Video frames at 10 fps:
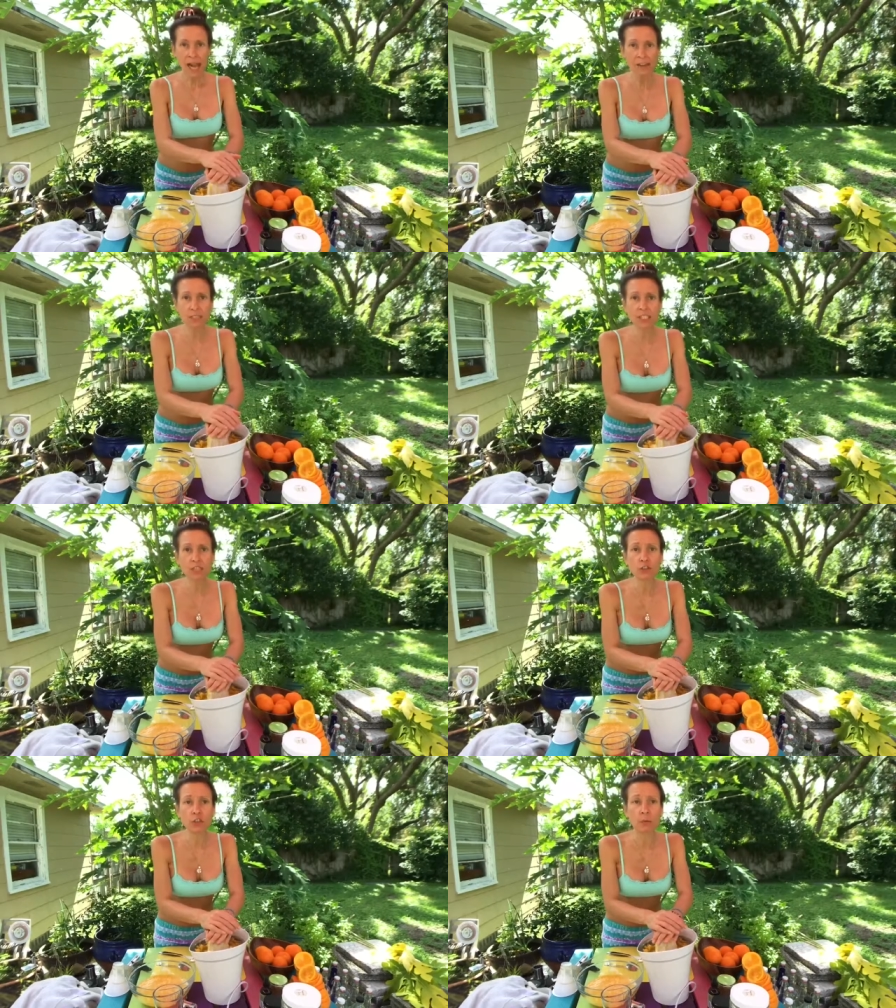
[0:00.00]

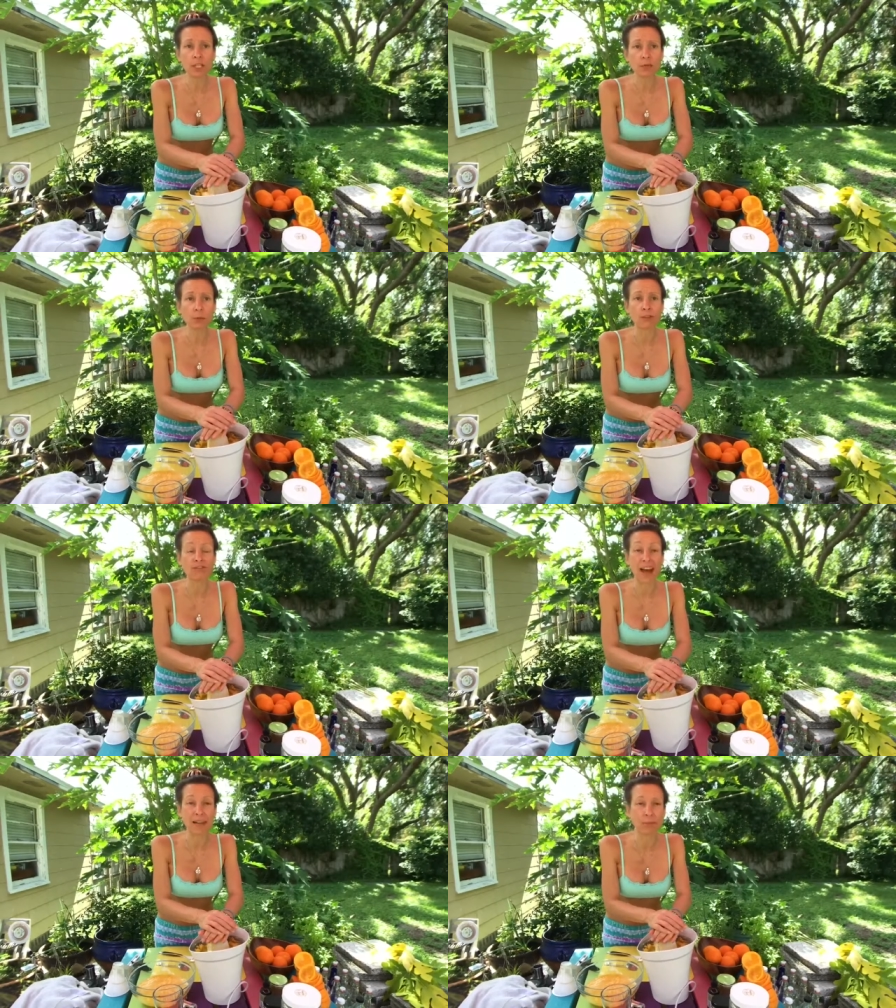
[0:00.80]
Everything's so much more
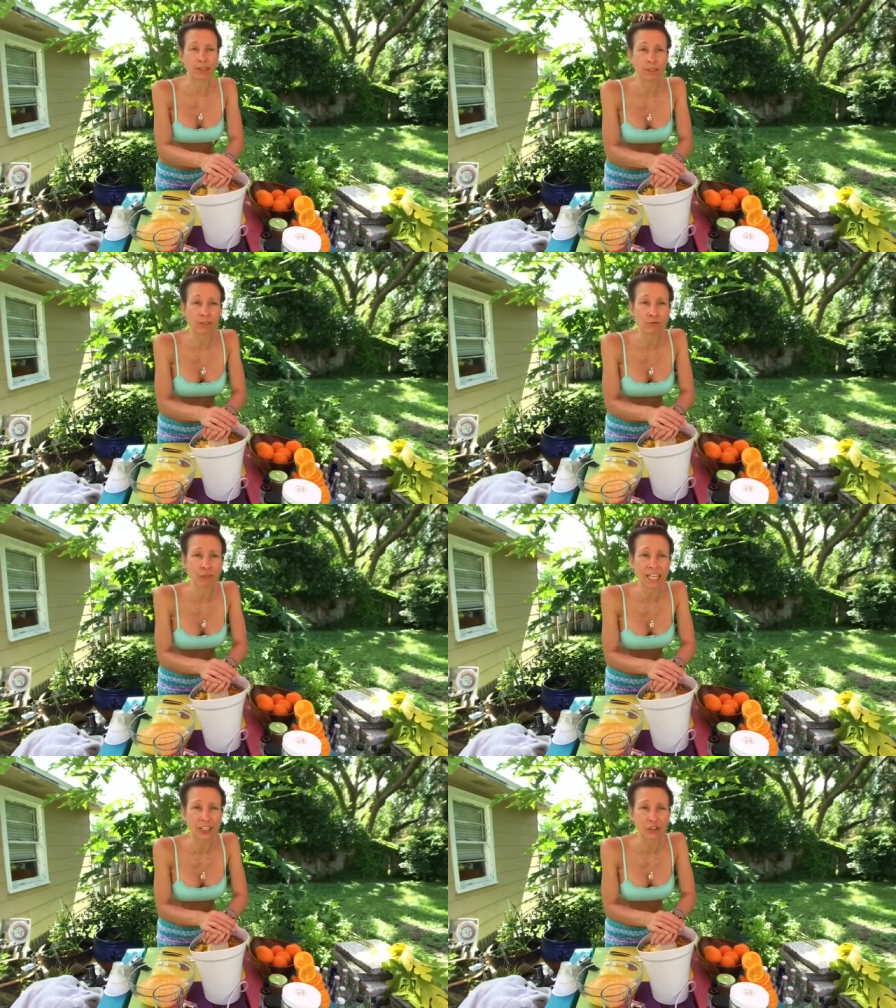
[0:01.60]
vibrant and
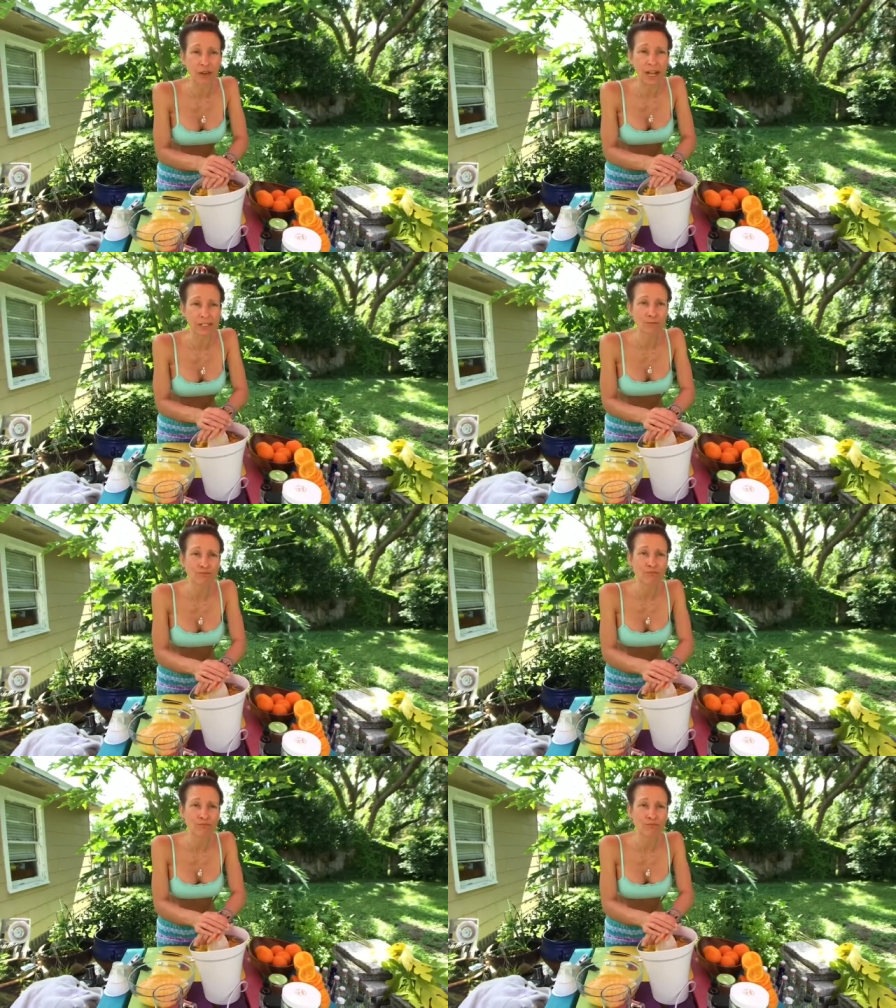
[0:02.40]
rich, right?